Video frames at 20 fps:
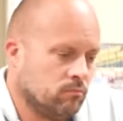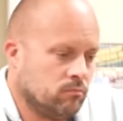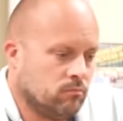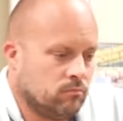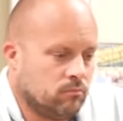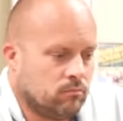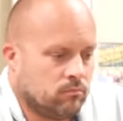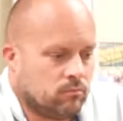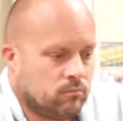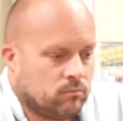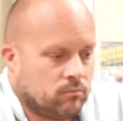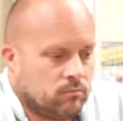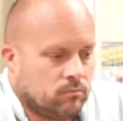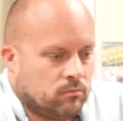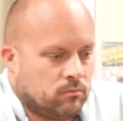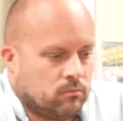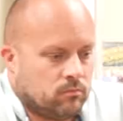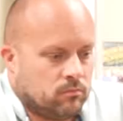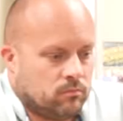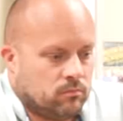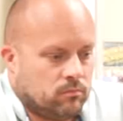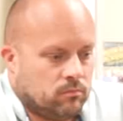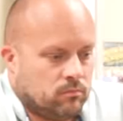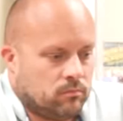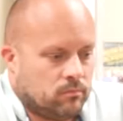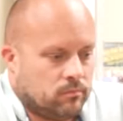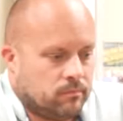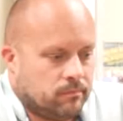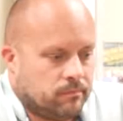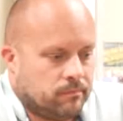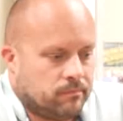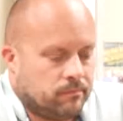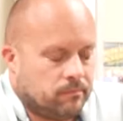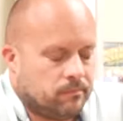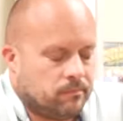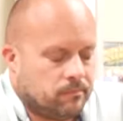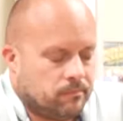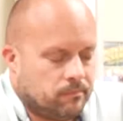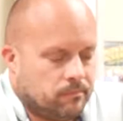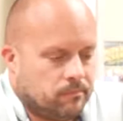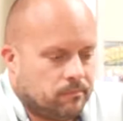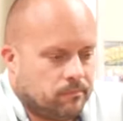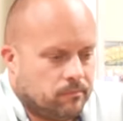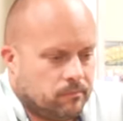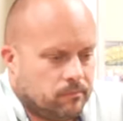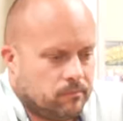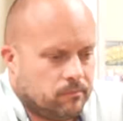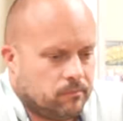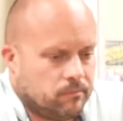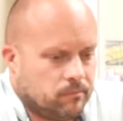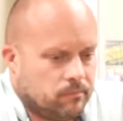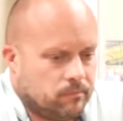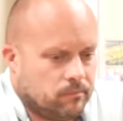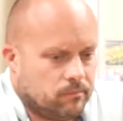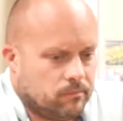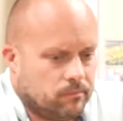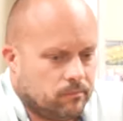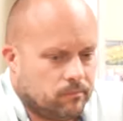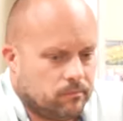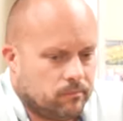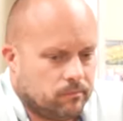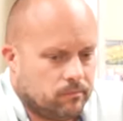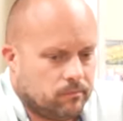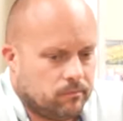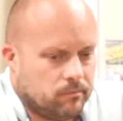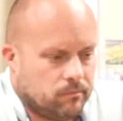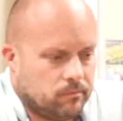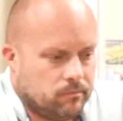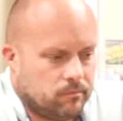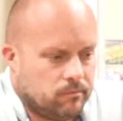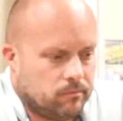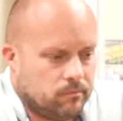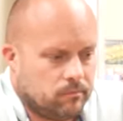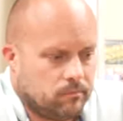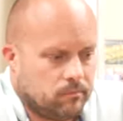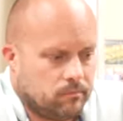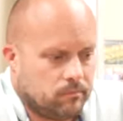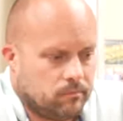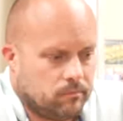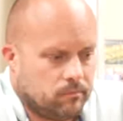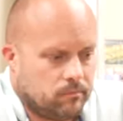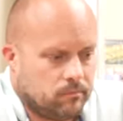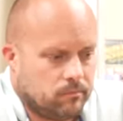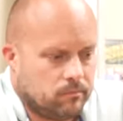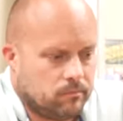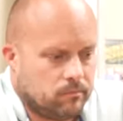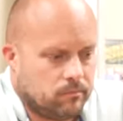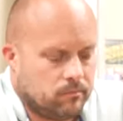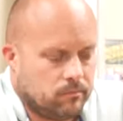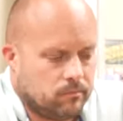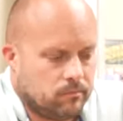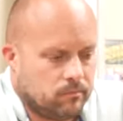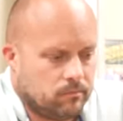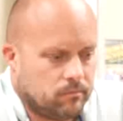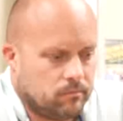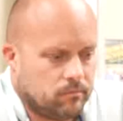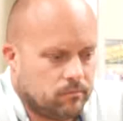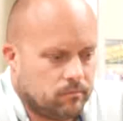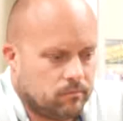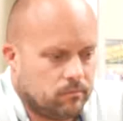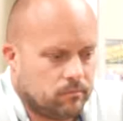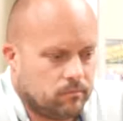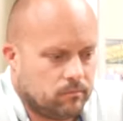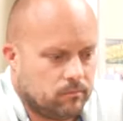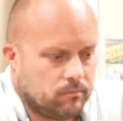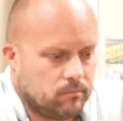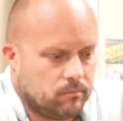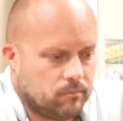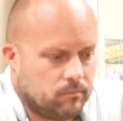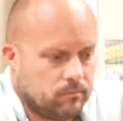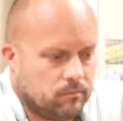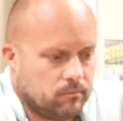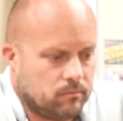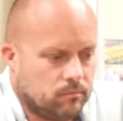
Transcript: (silent)